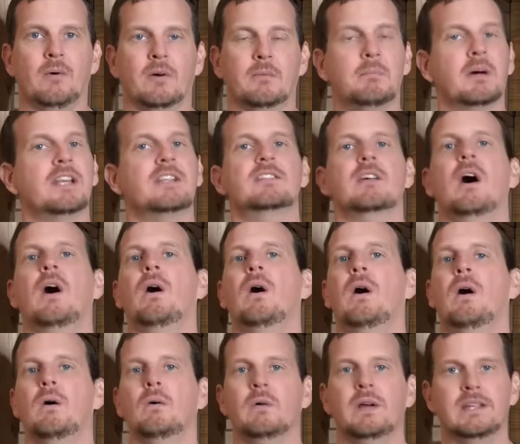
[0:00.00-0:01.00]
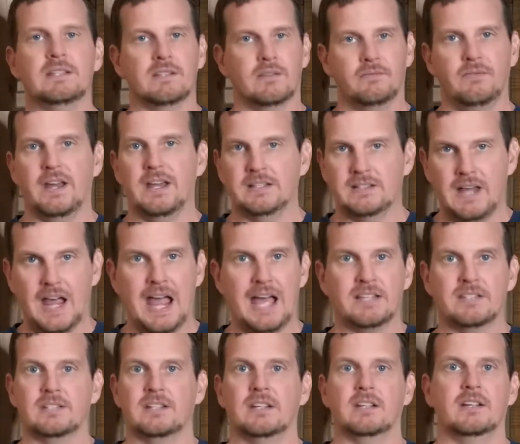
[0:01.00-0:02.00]
But it's always a
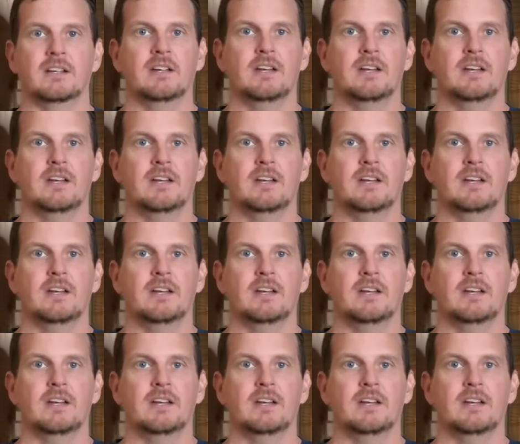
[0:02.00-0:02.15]
fantastic